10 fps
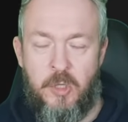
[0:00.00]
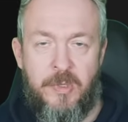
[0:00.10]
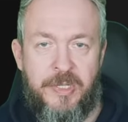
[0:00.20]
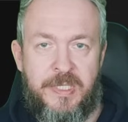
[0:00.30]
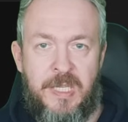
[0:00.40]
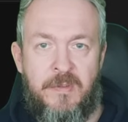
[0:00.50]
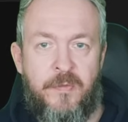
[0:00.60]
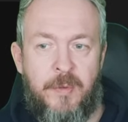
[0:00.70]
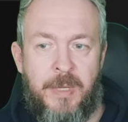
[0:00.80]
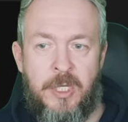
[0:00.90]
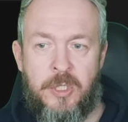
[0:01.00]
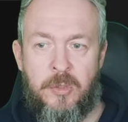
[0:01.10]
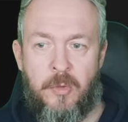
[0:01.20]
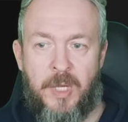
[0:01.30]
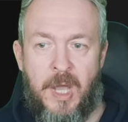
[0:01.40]
You will receive
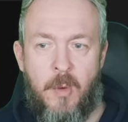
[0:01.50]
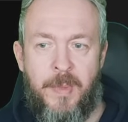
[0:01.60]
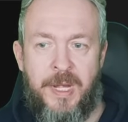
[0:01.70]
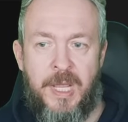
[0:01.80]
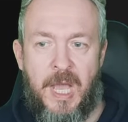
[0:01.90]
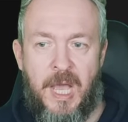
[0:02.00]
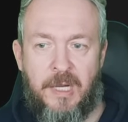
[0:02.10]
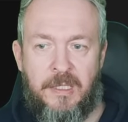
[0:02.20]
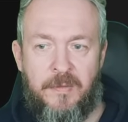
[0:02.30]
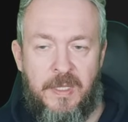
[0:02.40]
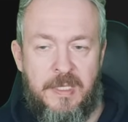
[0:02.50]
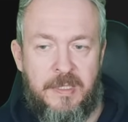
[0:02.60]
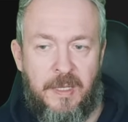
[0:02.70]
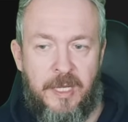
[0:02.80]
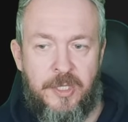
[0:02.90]
information on how many active
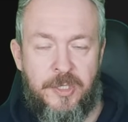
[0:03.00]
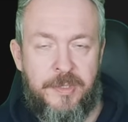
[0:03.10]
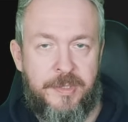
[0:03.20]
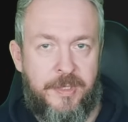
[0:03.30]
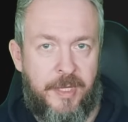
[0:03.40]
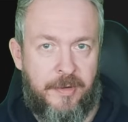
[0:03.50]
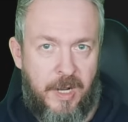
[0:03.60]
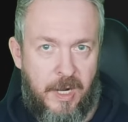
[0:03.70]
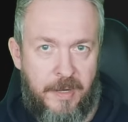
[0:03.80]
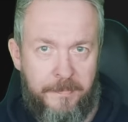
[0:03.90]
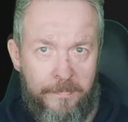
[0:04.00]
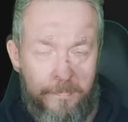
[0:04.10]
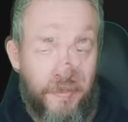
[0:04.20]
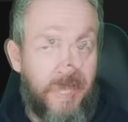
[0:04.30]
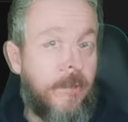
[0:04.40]
installations there are.
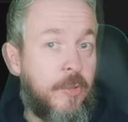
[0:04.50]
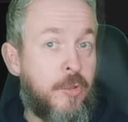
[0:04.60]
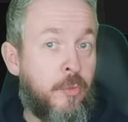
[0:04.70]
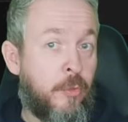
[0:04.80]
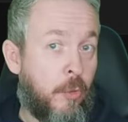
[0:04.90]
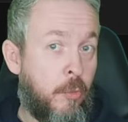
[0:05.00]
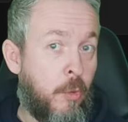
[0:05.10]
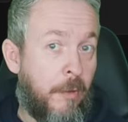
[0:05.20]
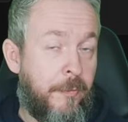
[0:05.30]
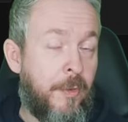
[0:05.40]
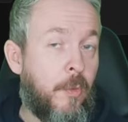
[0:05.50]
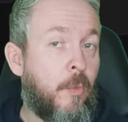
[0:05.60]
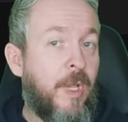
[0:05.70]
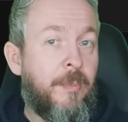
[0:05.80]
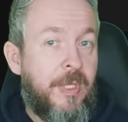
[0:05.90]
I'm not sure who of you
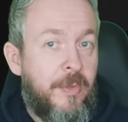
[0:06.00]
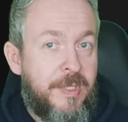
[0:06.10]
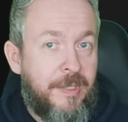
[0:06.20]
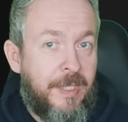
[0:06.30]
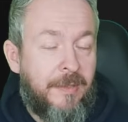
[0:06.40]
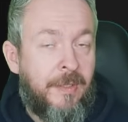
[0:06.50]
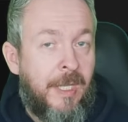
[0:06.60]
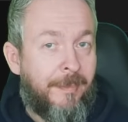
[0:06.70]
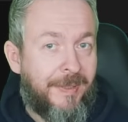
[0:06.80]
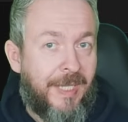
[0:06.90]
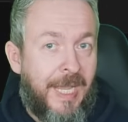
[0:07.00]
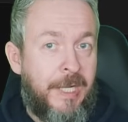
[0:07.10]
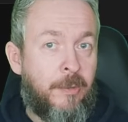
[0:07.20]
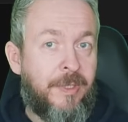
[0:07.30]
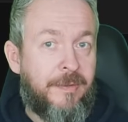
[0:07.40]
will be using that, but
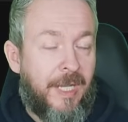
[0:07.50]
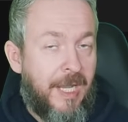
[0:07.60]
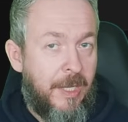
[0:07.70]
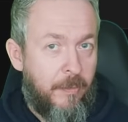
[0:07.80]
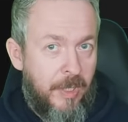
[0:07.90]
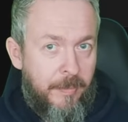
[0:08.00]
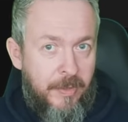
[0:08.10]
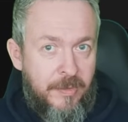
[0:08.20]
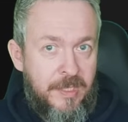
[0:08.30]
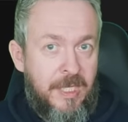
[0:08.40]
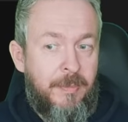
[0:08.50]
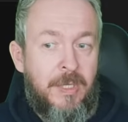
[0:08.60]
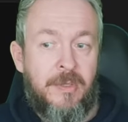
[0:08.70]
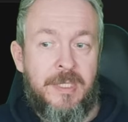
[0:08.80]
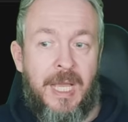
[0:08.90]
I know that I will be using it
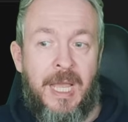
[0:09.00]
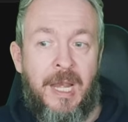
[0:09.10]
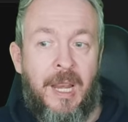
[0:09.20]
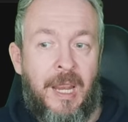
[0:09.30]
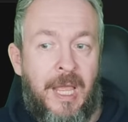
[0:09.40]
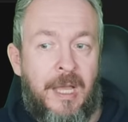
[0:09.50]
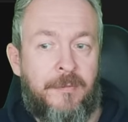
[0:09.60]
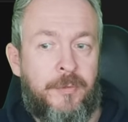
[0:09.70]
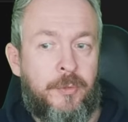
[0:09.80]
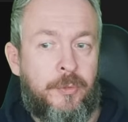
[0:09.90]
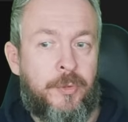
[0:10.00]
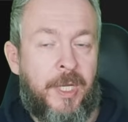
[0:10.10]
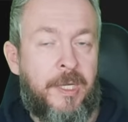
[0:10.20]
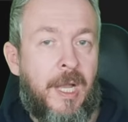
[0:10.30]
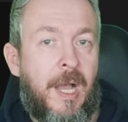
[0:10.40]
because I love to
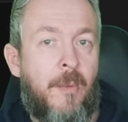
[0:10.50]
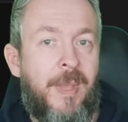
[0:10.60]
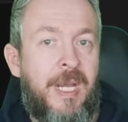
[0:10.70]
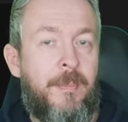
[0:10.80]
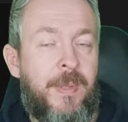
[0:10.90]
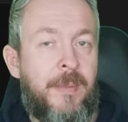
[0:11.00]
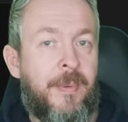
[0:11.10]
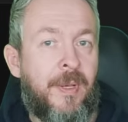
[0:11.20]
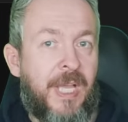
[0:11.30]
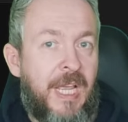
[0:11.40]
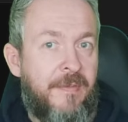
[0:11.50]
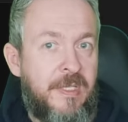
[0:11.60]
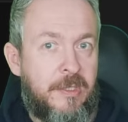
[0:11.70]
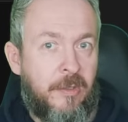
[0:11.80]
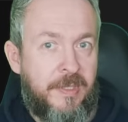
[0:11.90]
track how many people have
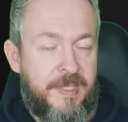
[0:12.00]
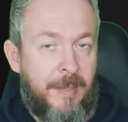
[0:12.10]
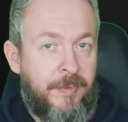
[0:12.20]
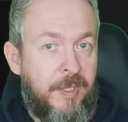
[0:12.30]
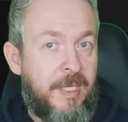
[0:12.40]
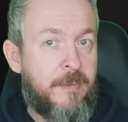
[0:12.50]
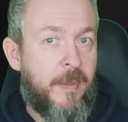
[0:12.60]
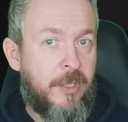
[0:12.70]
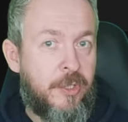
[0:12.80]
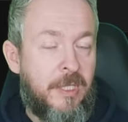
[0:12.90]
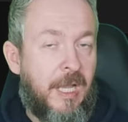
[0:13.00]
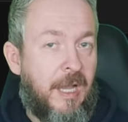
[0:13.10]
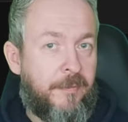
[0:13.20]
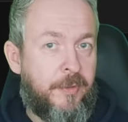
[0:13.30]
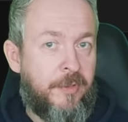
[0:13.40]
installed something, especially
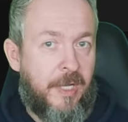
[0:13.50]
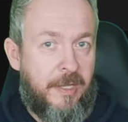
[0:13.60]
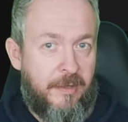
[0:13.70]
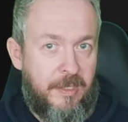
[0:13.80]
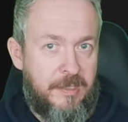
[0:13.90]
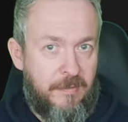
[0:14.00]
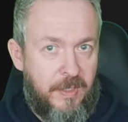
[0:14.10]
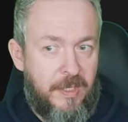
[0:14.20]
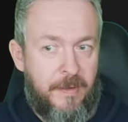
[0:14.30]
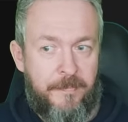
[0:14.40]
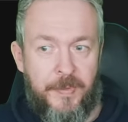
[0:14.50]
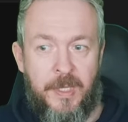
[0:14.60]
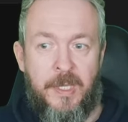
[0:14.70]
after I release the video.